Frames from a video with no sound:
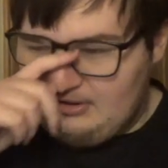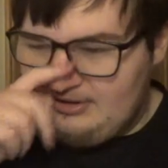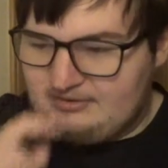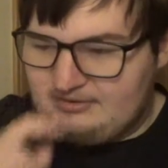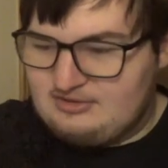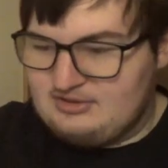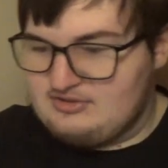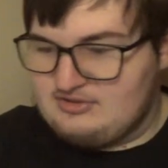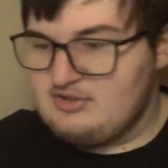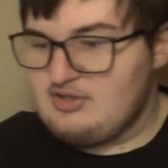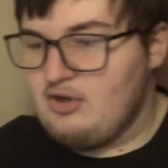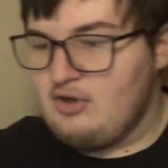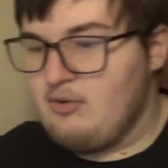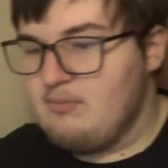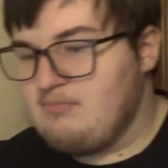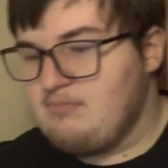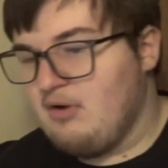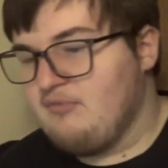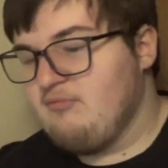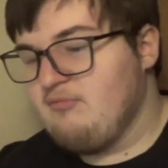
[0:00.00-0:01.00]
does it go
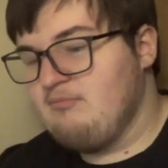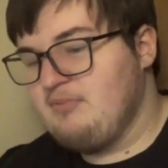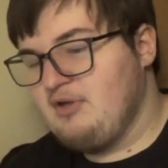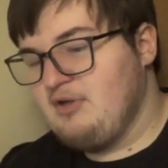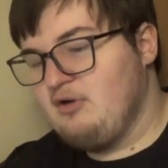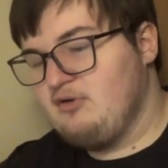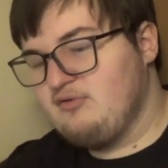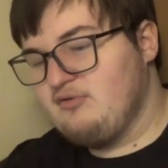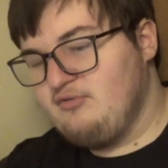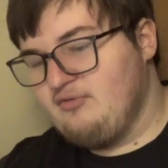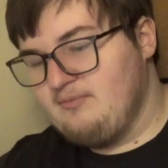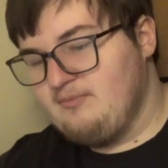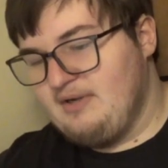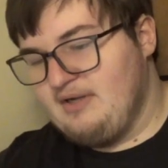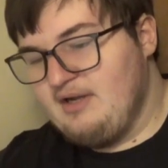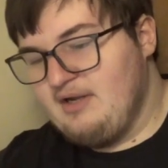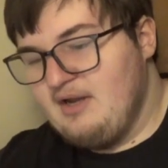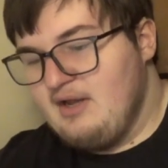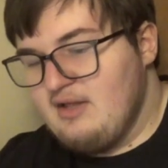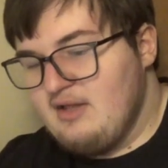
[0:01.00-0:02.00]
above and beyond for
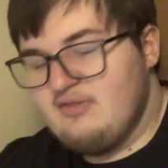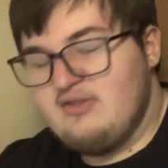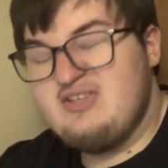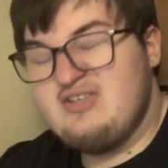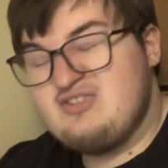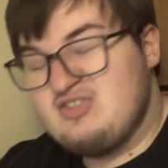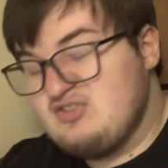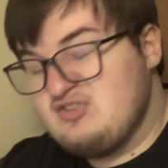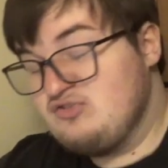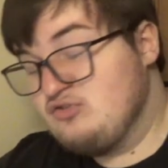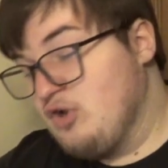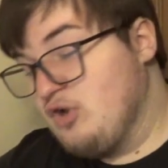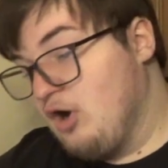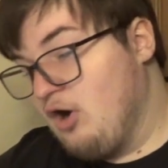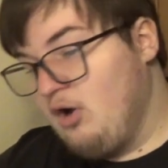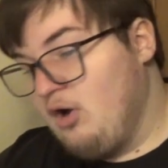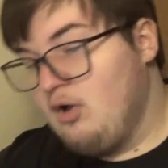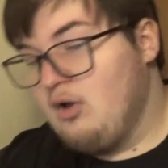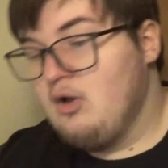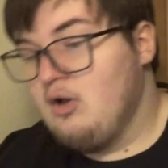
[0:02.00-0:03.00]
me? This does
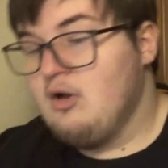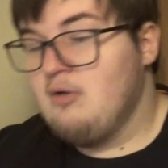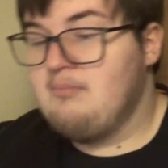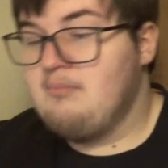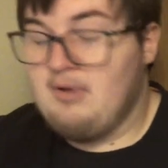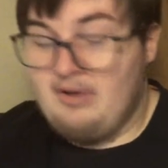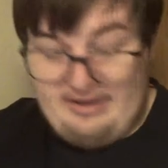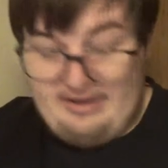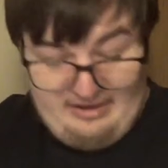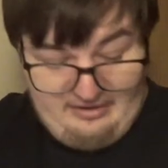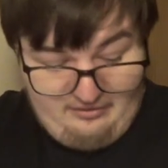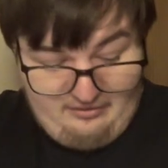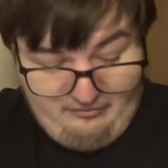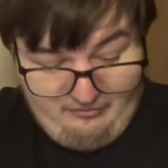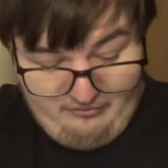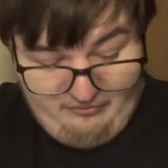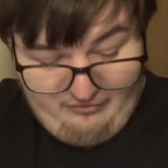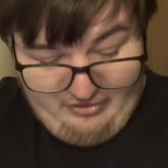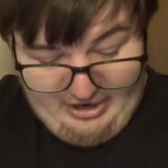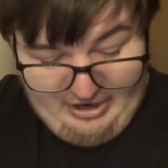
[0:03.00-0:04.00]
not, but it
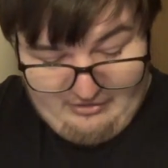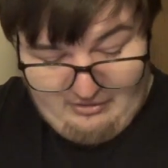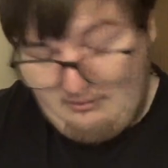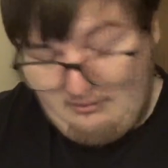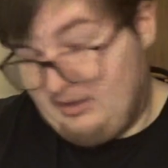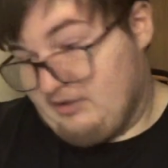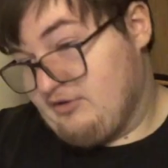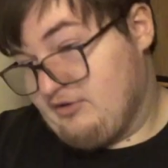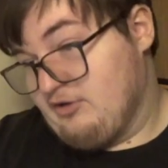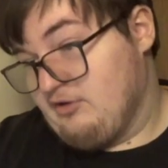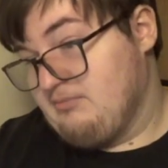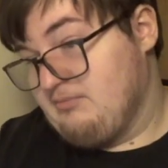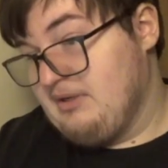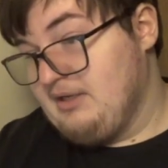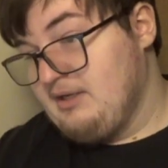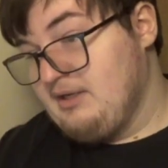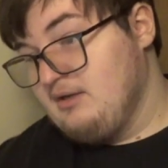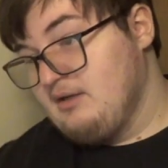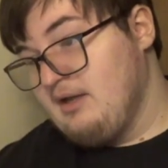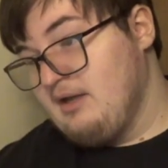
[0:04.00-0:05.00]
very well could
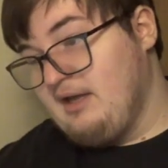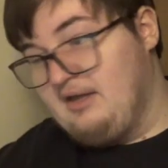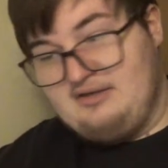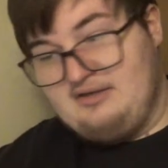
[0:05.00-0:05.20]
be. And